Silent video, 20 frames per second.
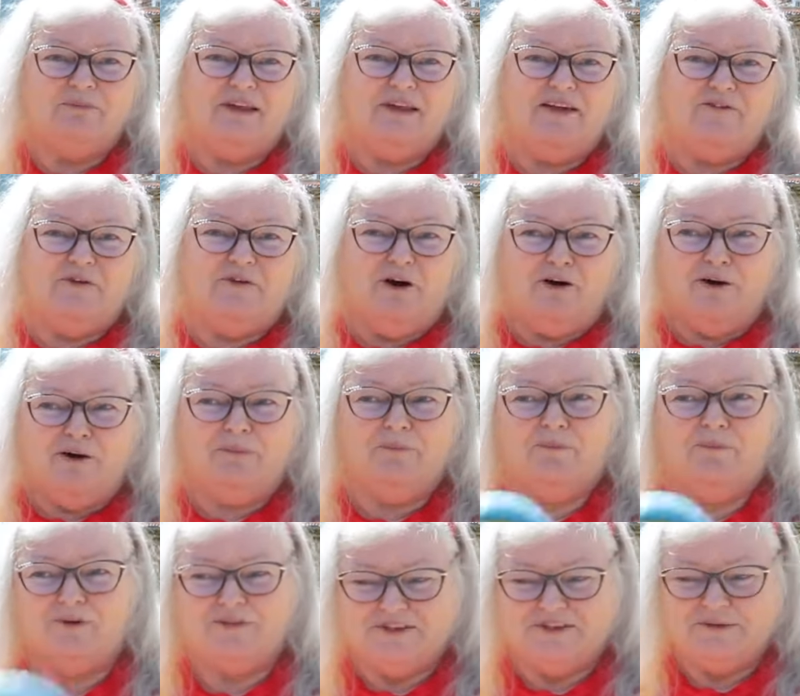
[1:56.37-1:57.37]
If
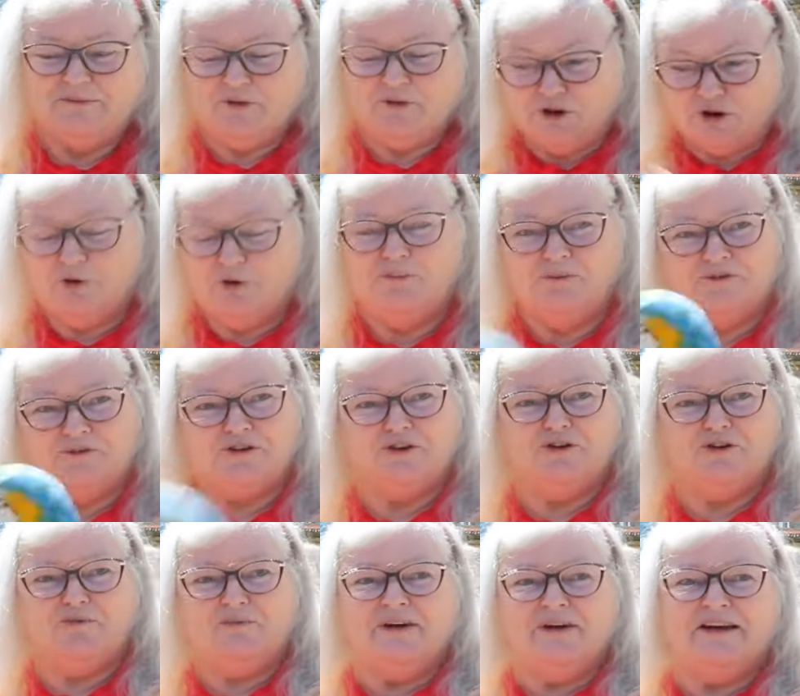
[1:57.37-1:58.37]
I'm wanting to come
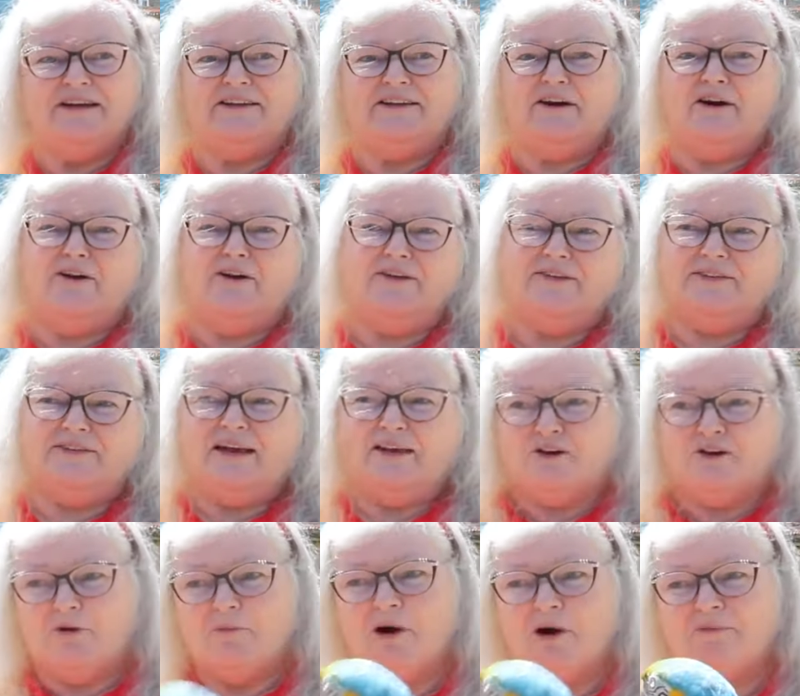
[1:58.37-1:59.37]
to me and I say,
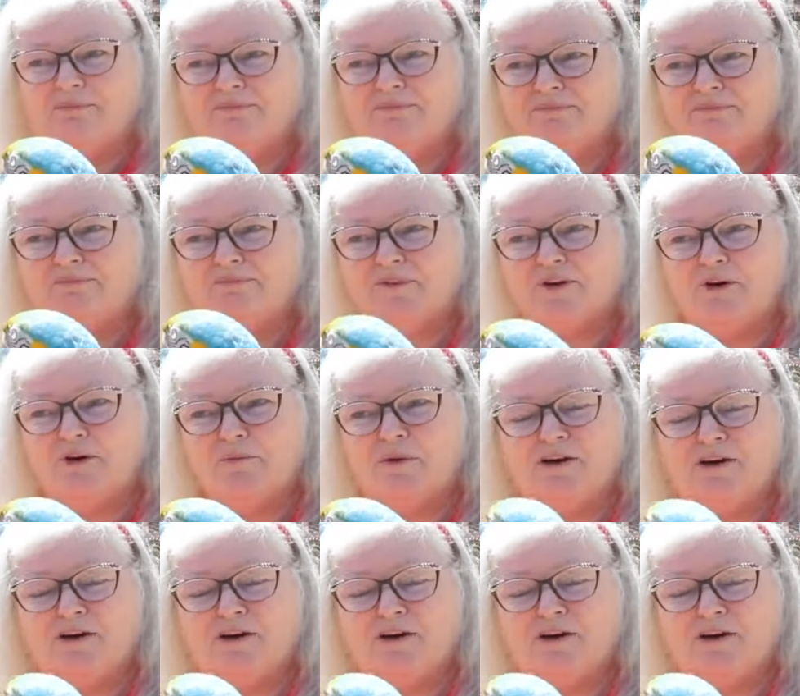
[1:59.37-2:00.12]
come on, come